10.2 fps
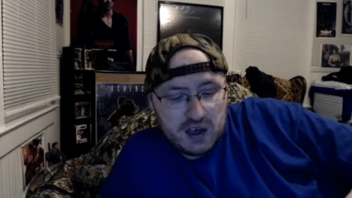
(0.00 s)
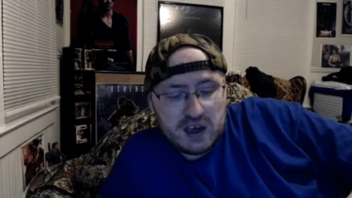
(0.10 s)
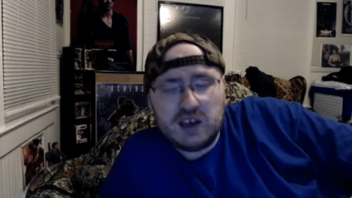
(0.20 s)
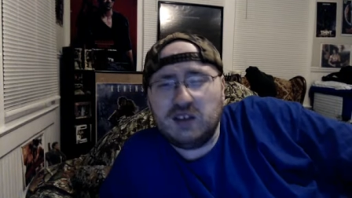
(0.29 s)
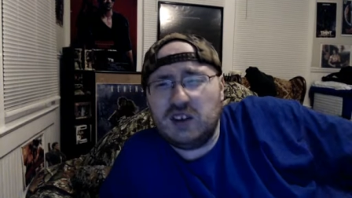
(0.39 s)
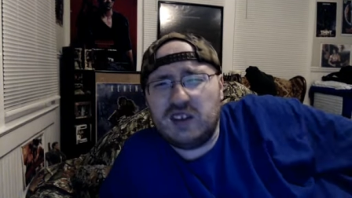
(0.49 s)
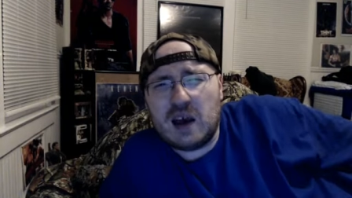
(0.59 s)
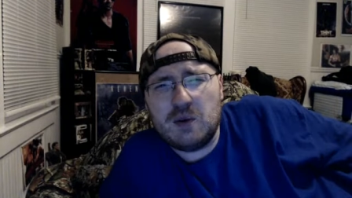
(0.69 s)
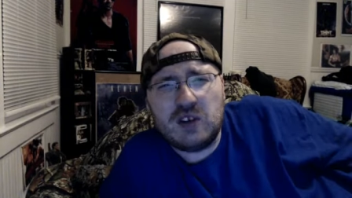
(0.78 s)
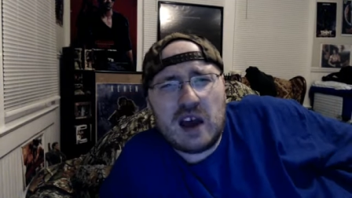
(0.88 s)
C.
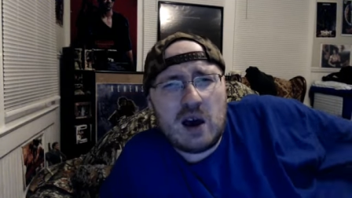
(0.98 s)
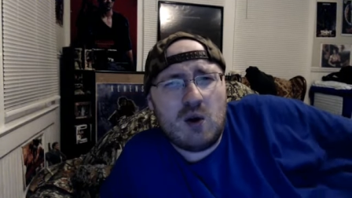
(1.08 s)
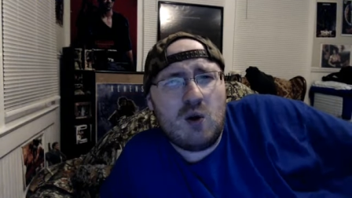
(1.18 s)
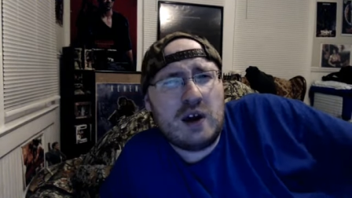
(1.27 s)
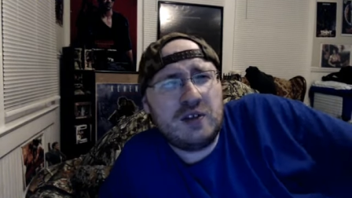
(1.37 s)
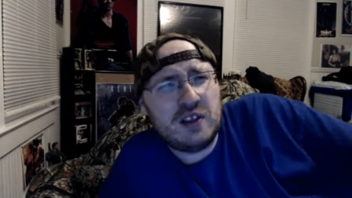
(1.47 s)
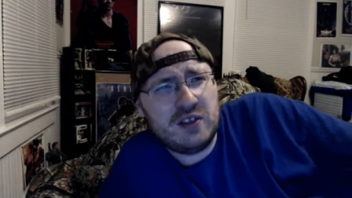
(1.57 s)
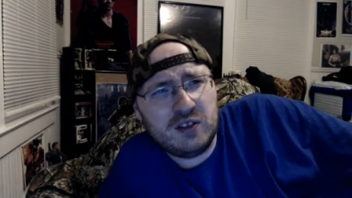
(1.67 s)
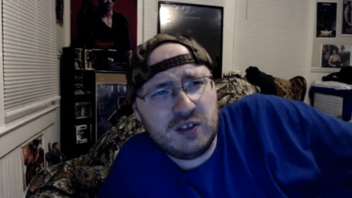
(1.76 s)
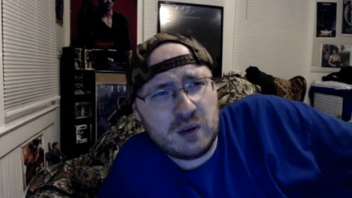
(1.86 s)
Thomas Howell, I think
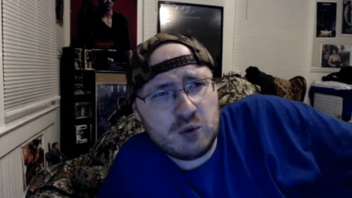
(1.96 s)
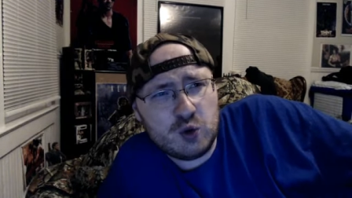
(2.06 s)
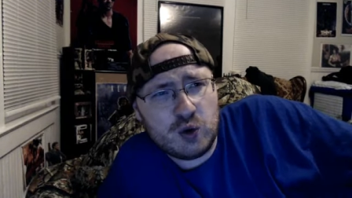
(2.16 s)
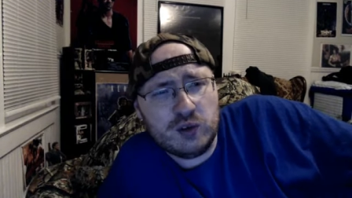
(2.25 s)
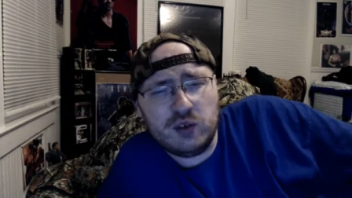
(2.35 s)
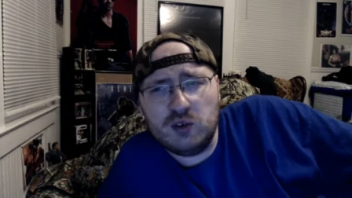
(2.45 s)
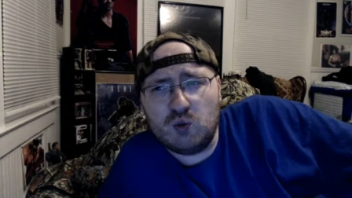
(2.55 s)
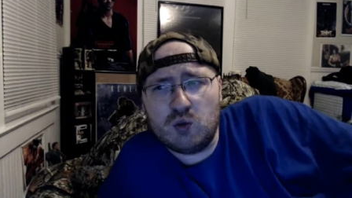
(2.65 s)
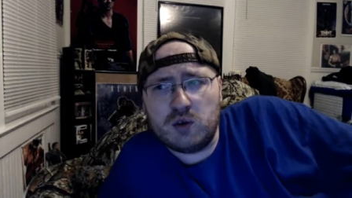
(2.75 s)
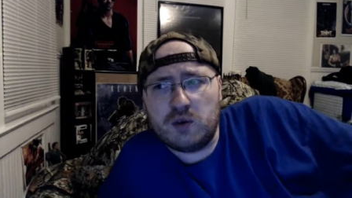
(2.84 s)
some choices
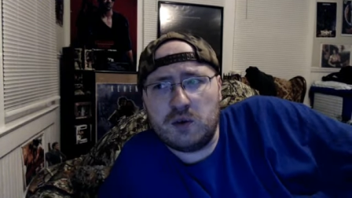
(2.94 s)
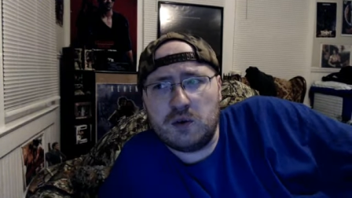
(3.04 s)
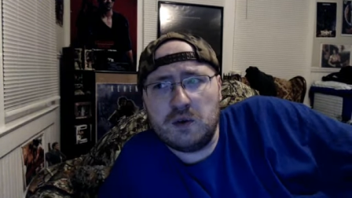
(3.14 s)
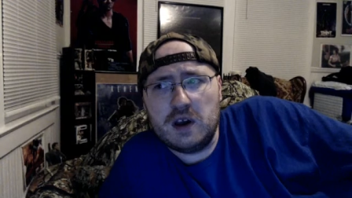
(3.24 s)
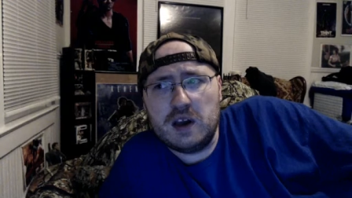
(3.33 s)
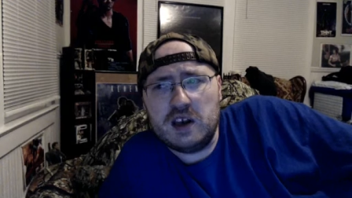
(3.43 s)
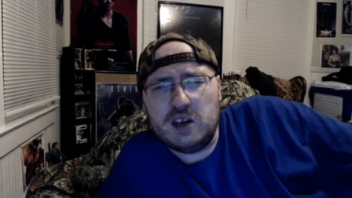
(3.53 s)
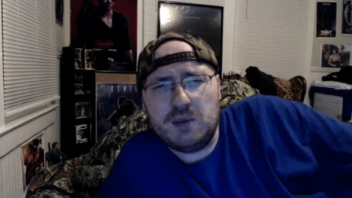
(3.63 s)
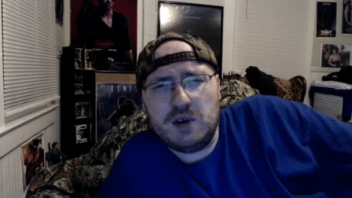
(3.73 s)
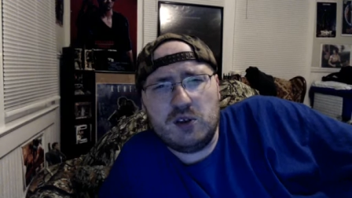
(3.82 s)
were
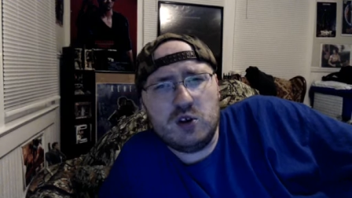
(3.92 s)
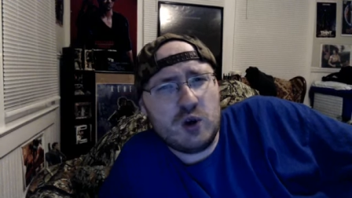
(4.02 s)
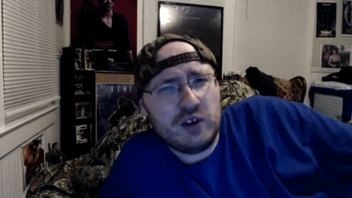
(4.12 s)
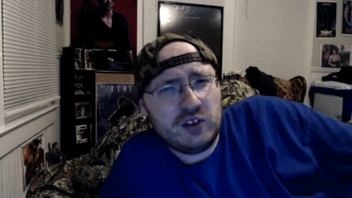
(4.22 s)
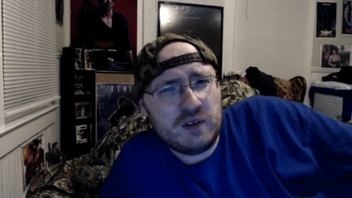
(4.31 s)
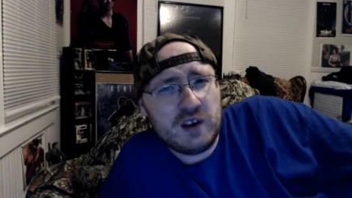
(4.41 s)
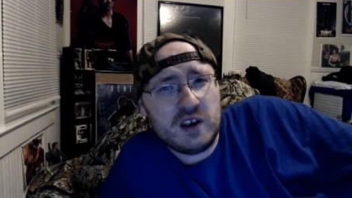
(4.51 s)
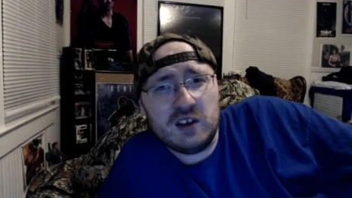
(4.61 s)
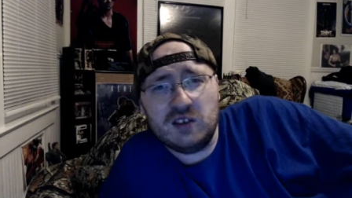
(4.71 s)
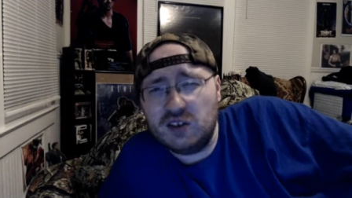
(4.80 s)
Emilio
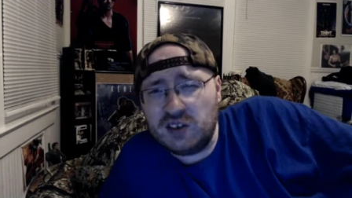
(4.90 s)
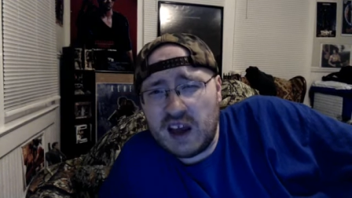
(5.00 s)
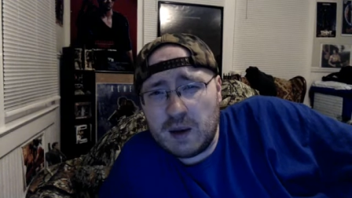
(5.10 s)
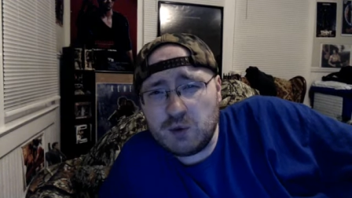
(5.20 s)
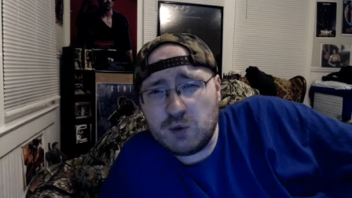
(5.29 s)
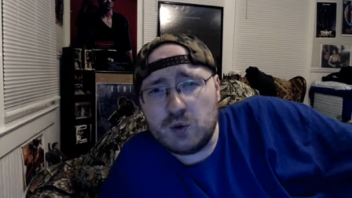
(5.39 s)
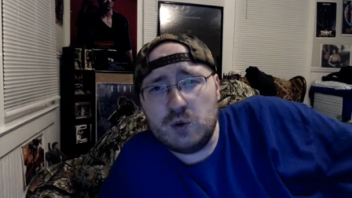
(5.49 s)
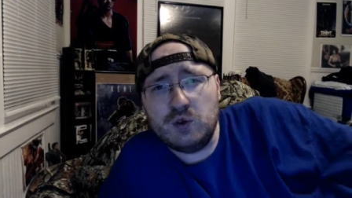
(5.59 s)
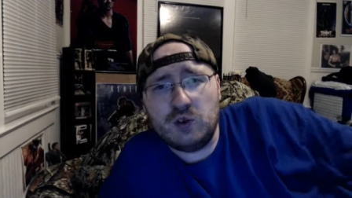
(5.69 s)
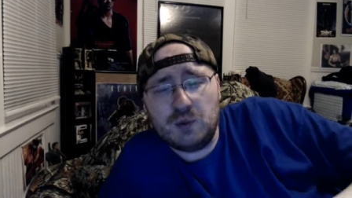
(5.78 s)
Estevez and Tom
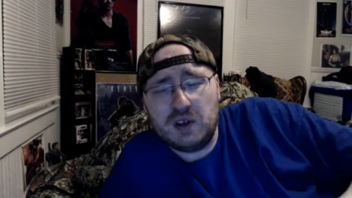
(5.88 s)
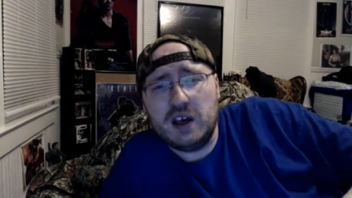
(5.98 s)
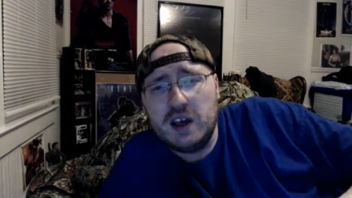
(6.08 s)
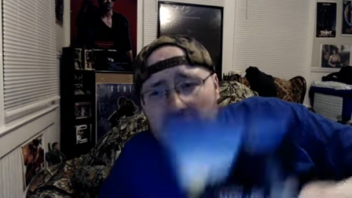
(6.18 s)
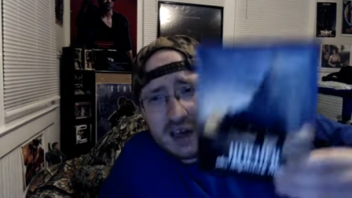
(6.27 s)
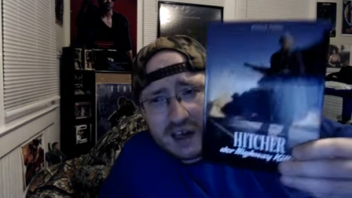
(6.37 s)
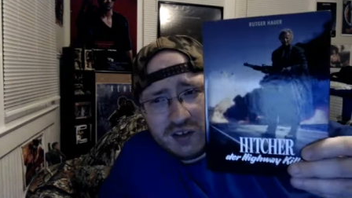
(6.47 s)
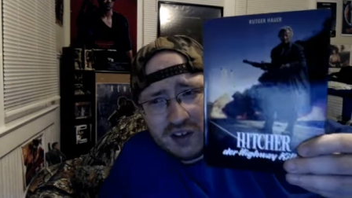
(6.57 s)
Cruise, but C.